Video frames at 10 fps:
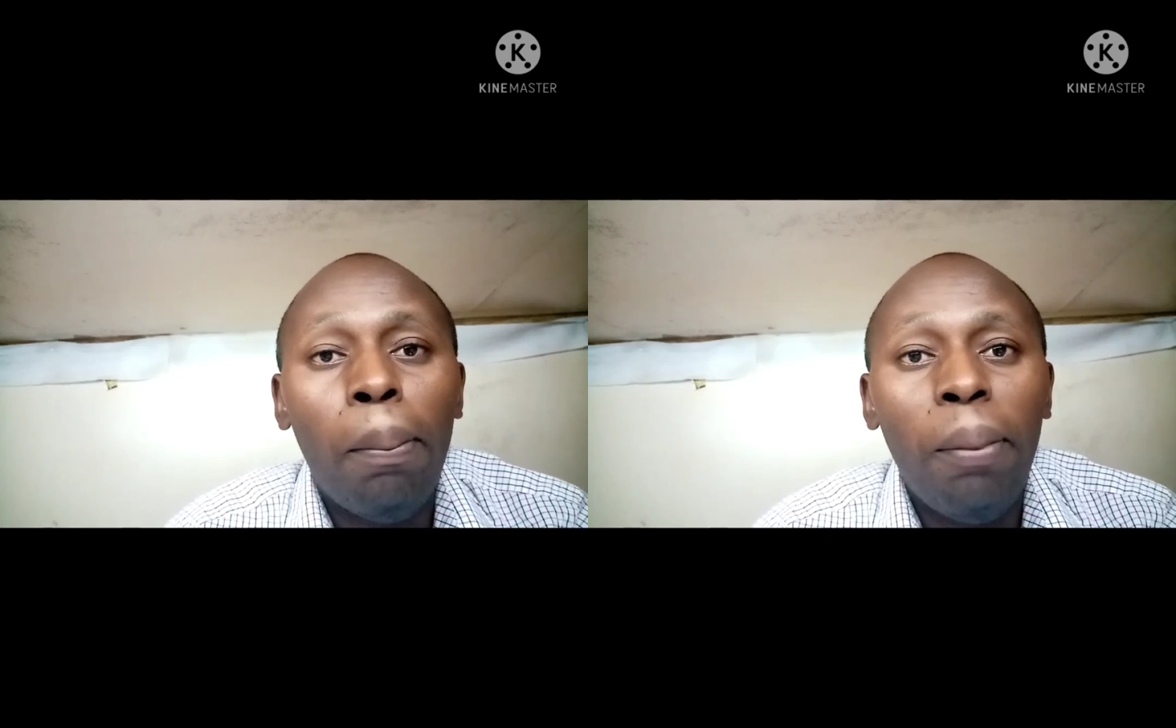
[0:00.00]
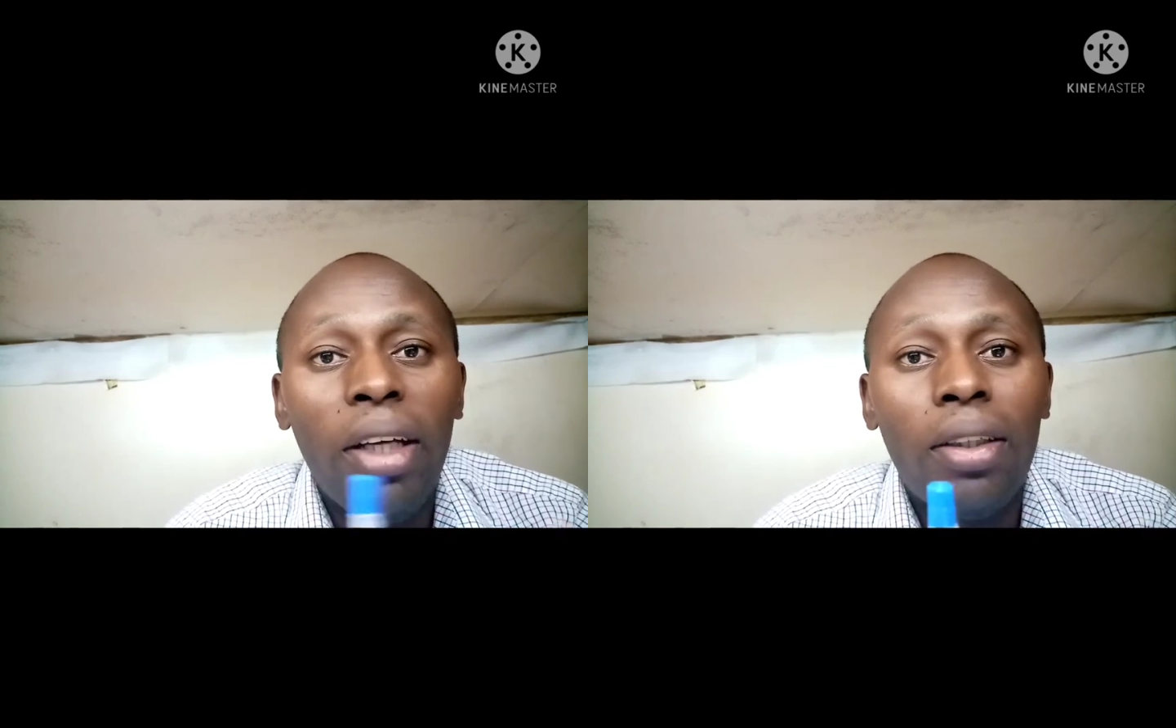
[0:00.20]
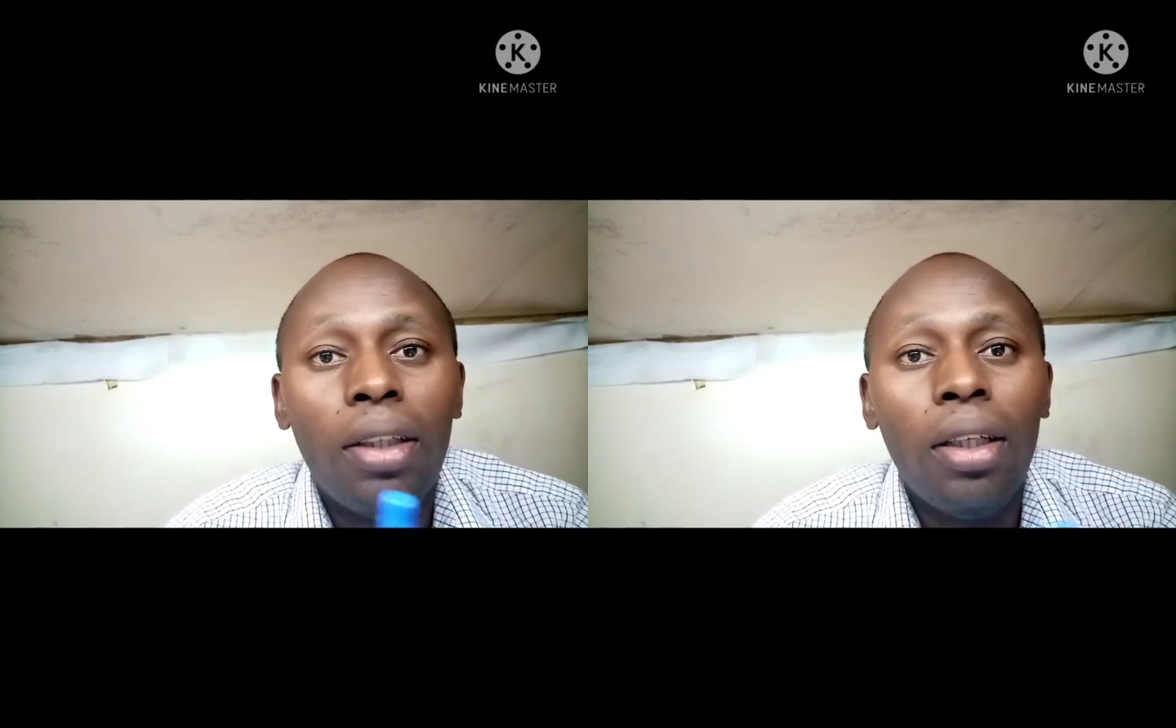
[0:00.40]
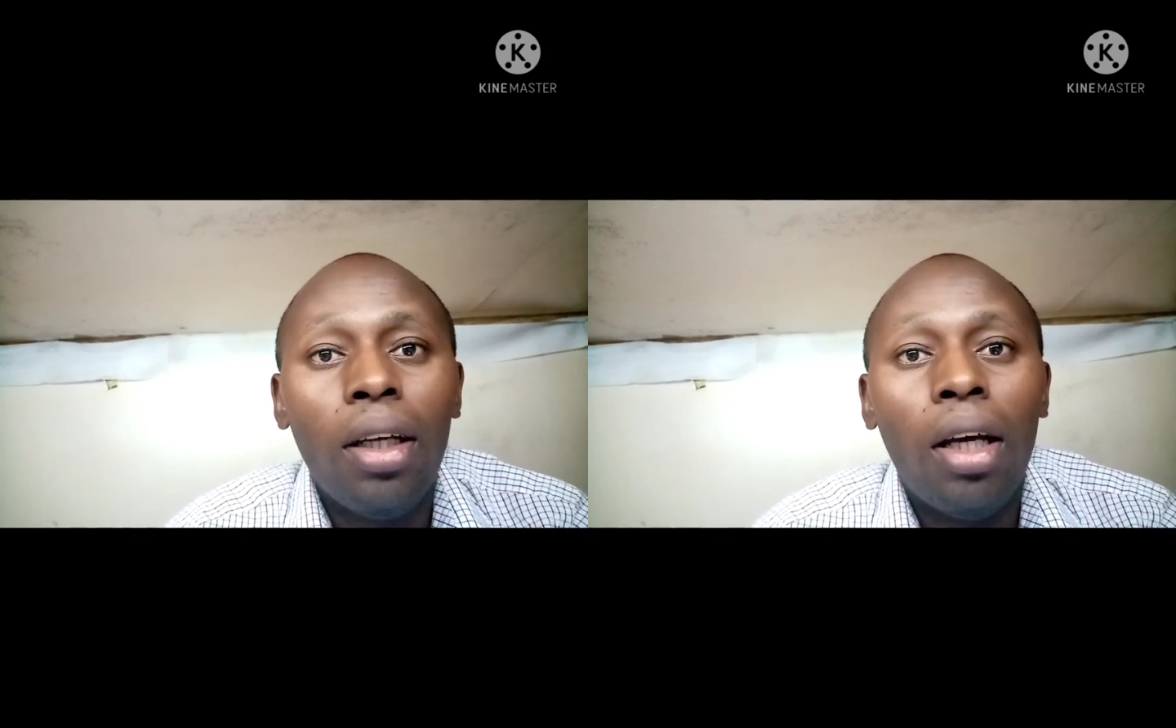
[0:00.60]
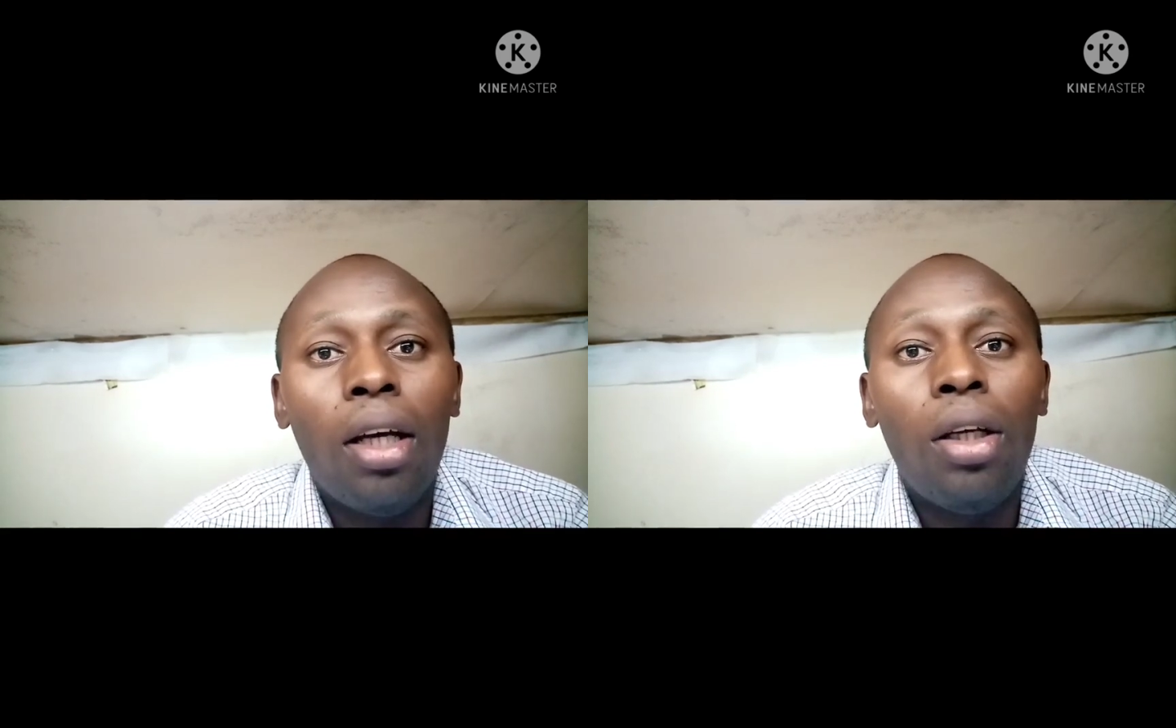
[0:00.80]
mixing
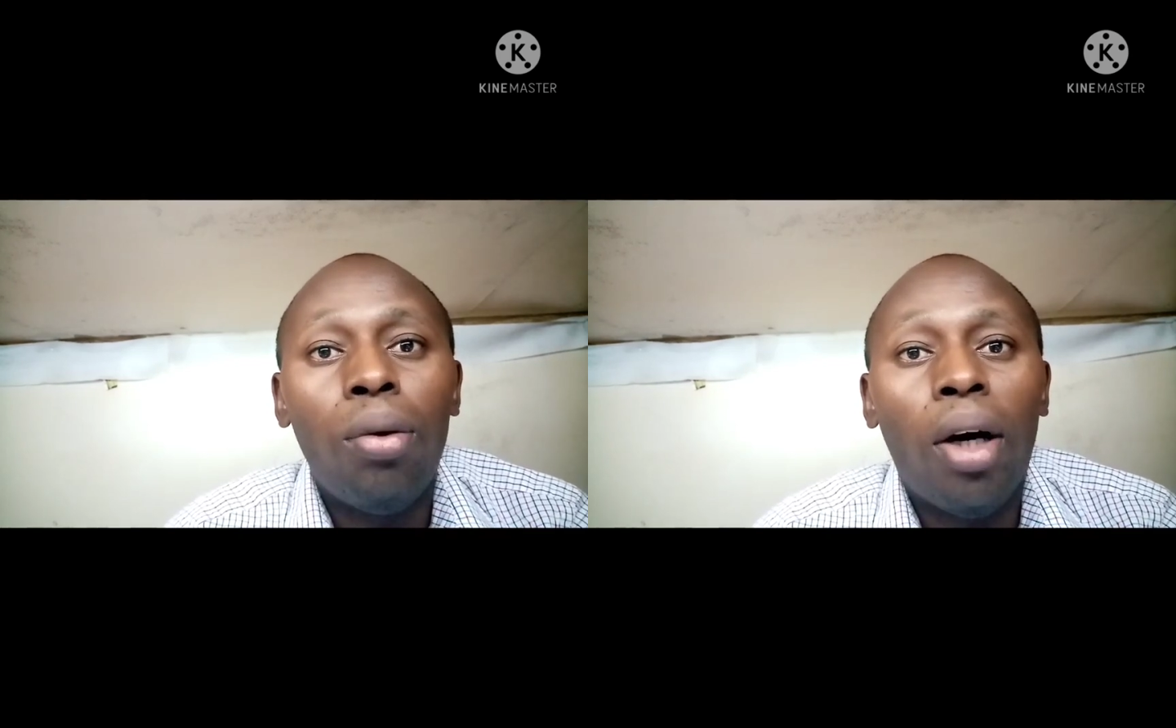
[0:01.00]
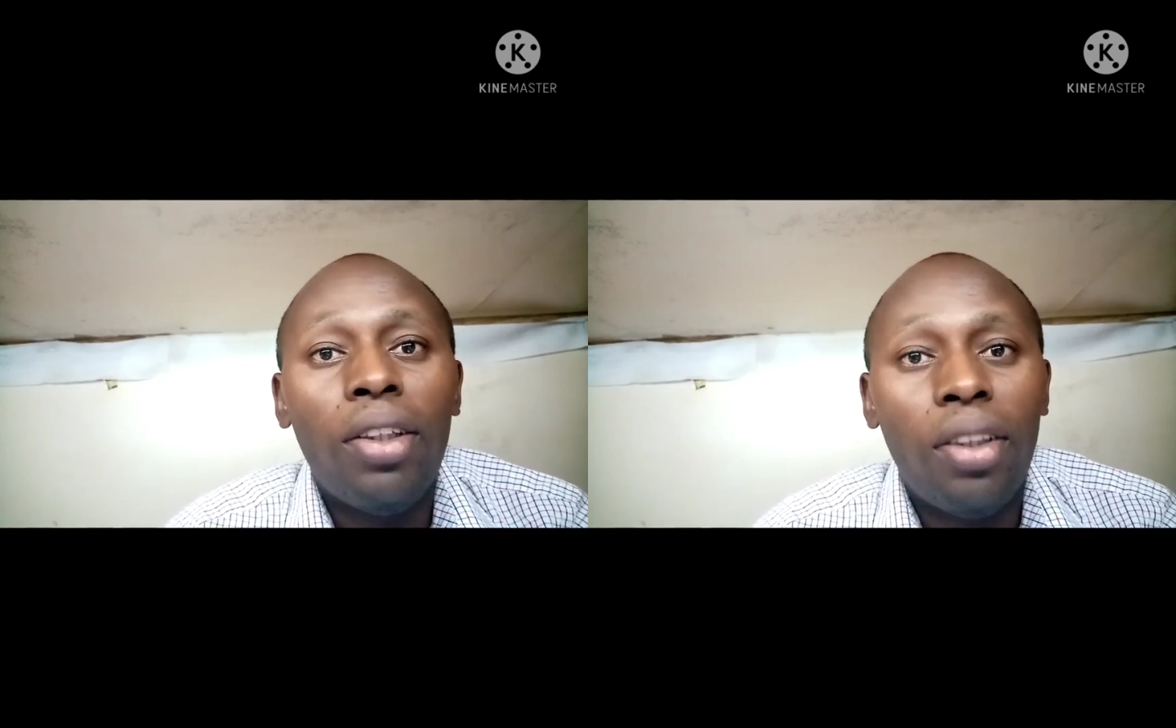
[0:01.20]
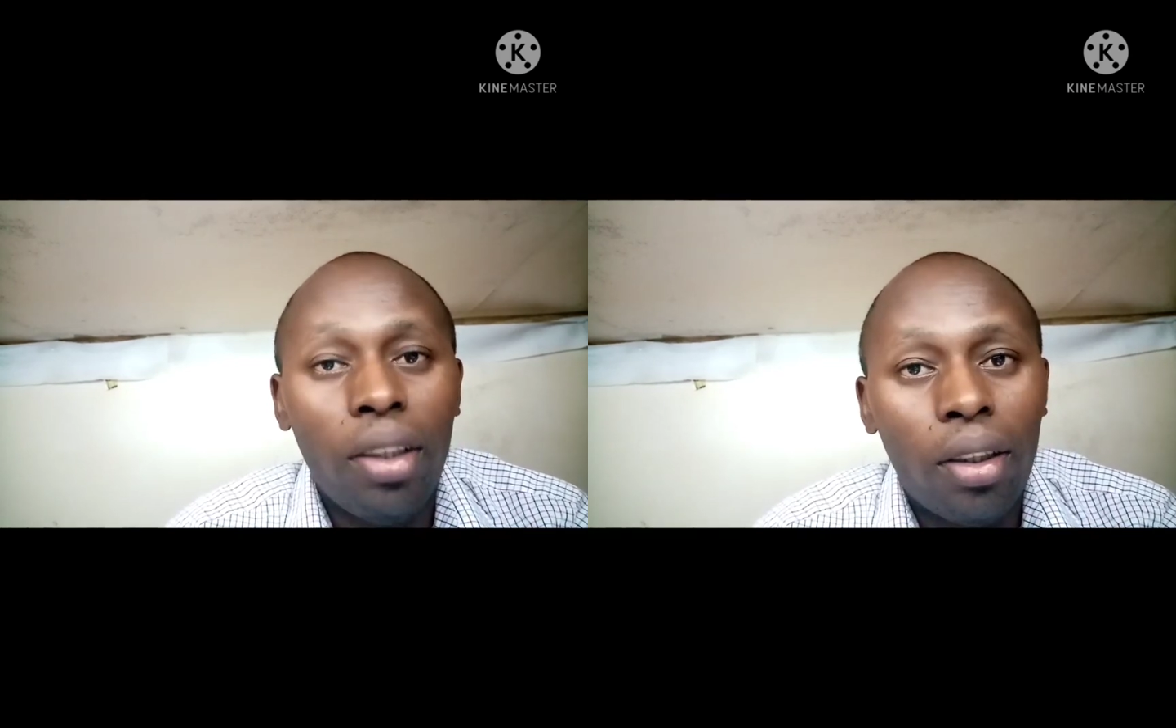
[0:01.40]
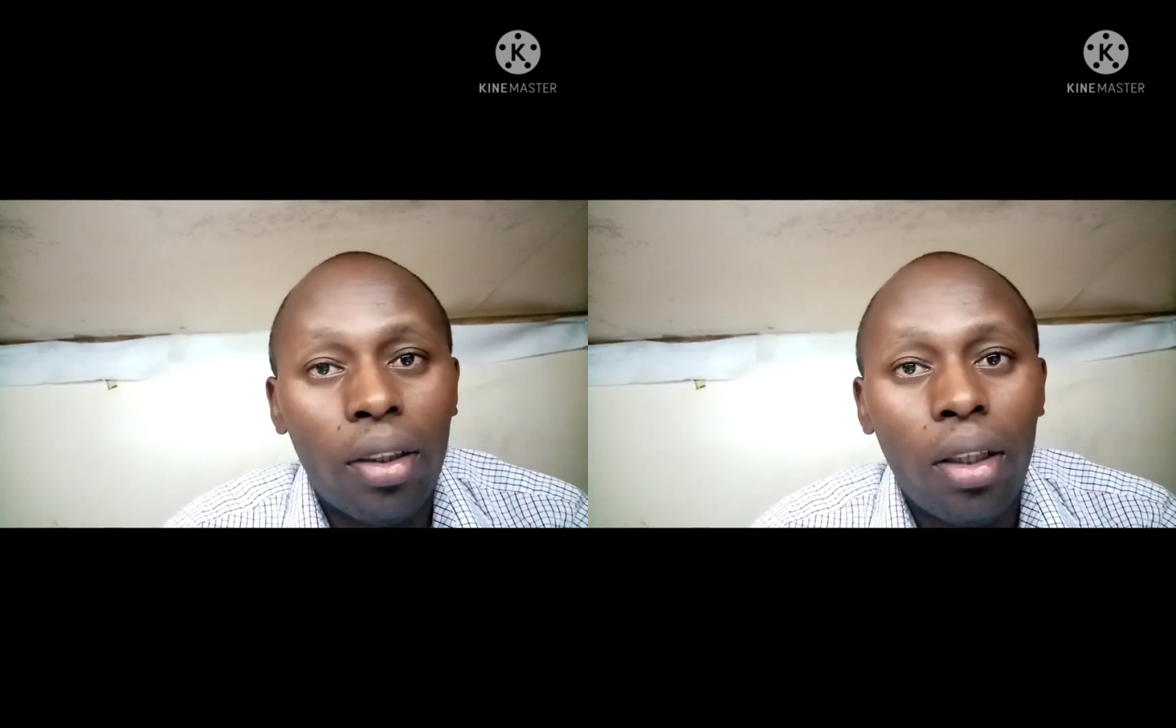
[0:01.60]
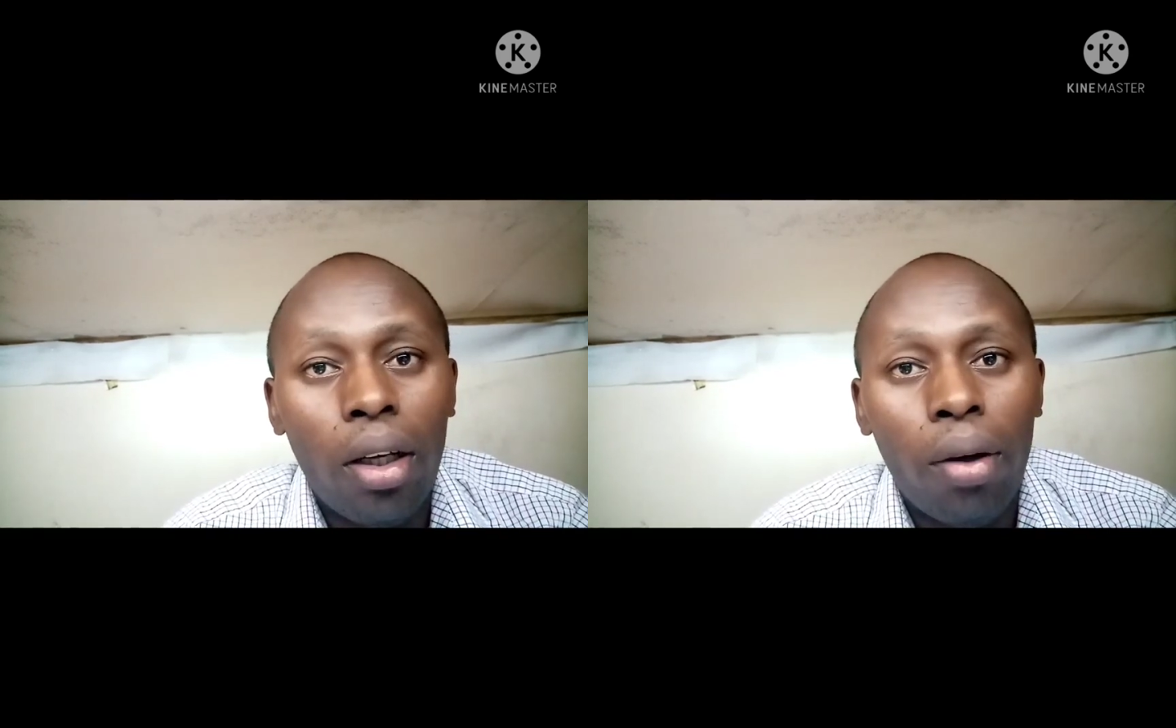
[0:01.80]
your chicks